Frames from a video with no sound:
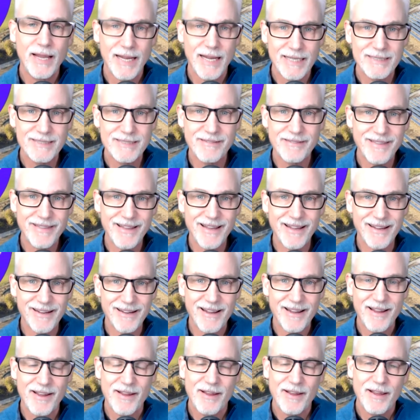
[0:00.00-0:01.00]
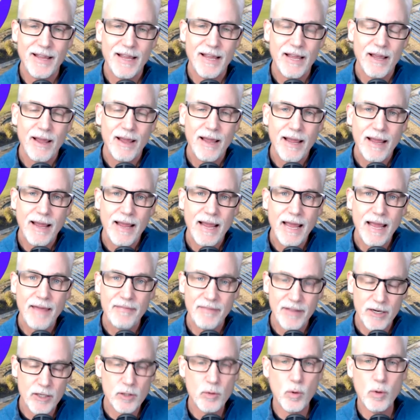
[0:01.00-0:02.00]
It's a thing.
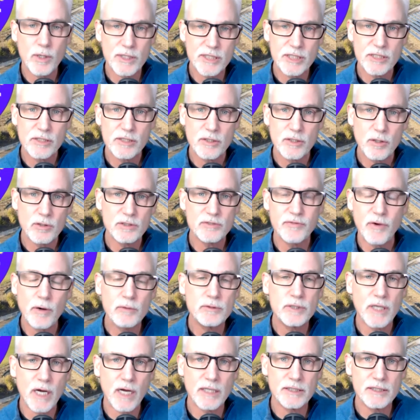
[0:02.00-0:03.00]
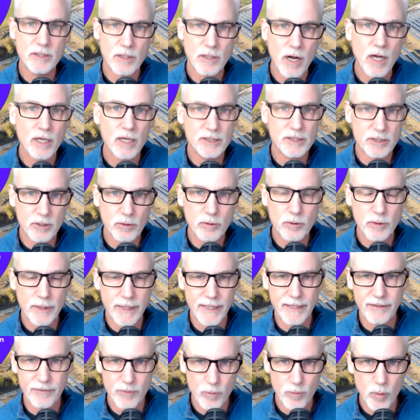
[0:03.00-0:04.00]
And then, of course, those photons are also
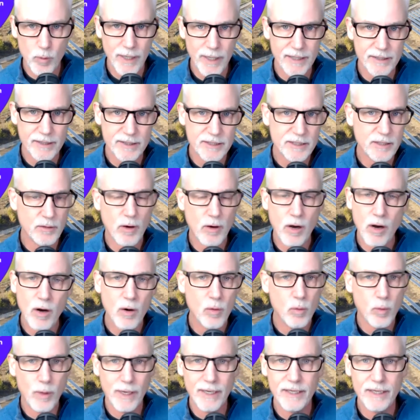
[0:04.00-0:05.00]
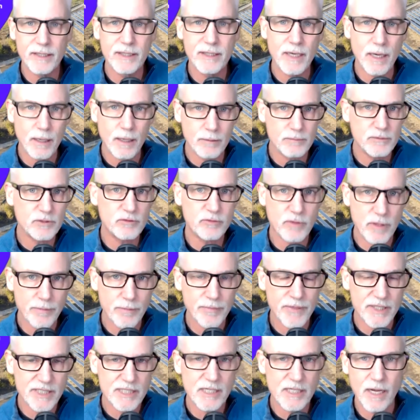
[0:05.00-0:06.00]
creating the wind. So all wind comes
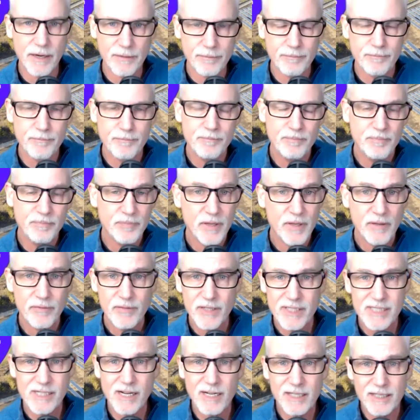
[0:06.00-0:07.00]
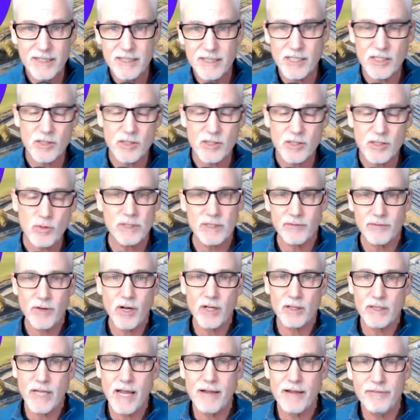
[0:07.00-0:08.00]
from the sun. The sun is the source of
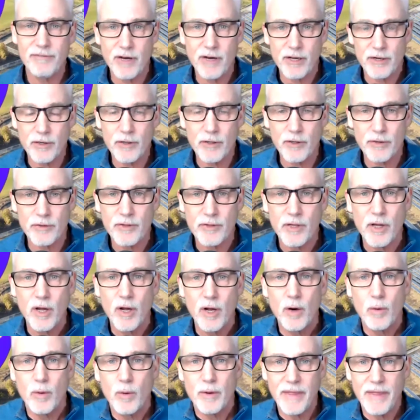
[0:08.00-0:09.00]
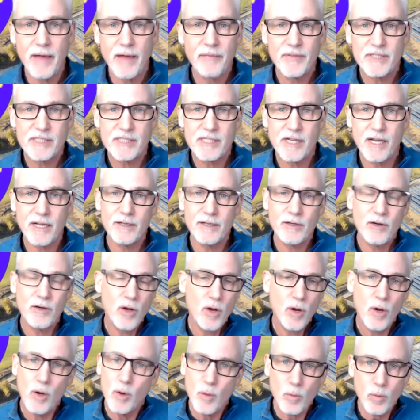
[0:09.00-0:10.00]
all life on Earth. Without the sun,
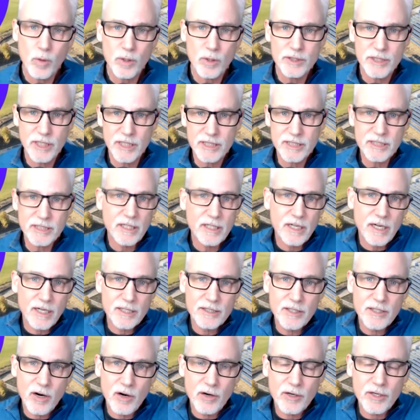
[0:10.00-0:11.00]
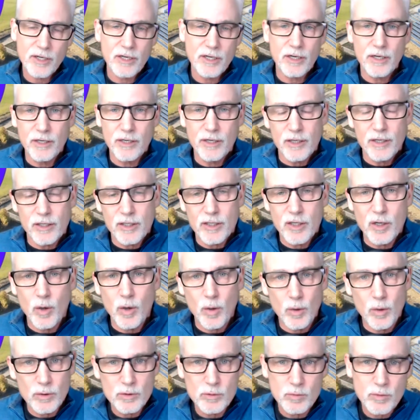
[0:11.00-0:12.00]
we're just a dark,
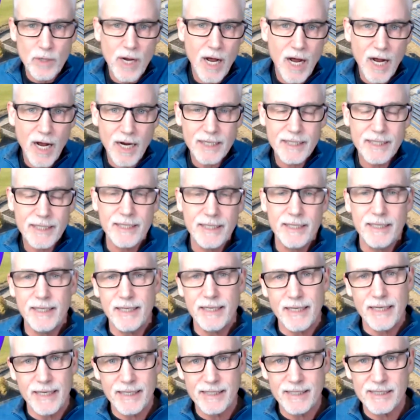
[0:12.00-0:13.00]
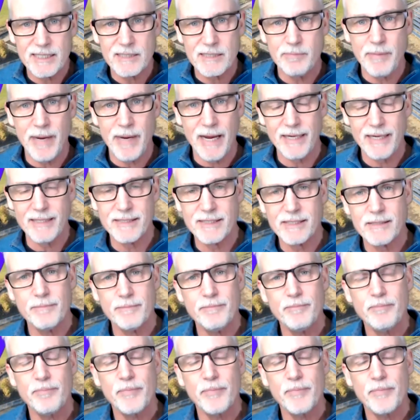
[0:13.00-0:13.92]
cold rock in space.